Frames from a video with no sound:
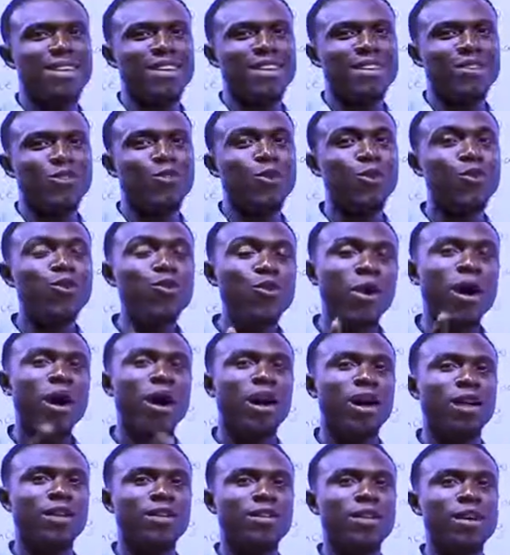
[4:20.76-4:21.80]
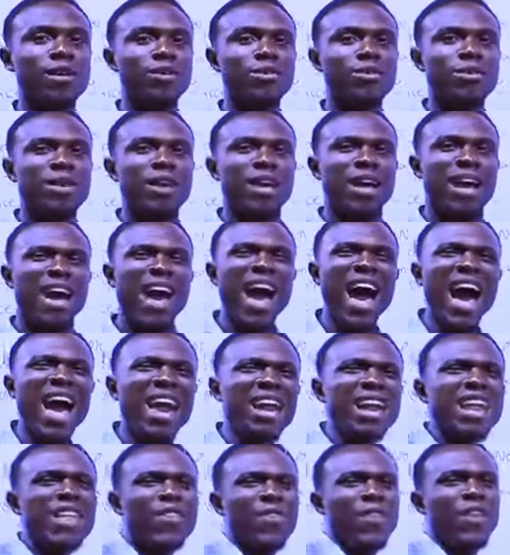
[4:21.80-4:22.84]
So you are a noun.
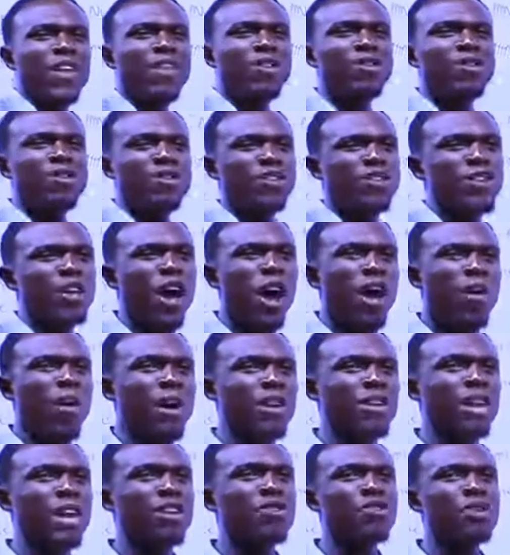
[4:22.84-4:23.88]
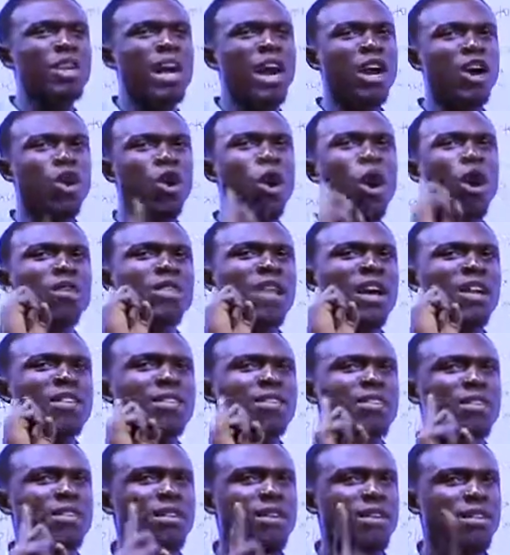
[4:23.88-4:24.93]
Anything you see around and you can call that
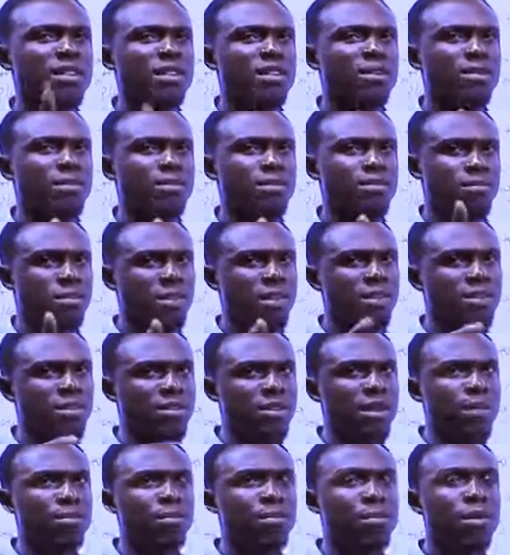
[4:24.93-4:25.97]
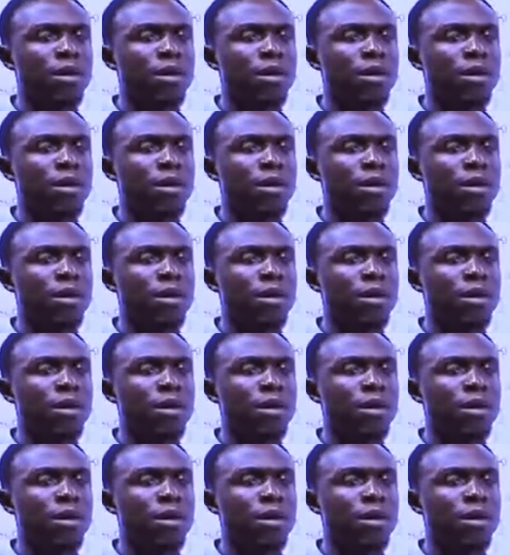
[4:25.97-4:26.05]
thing's name,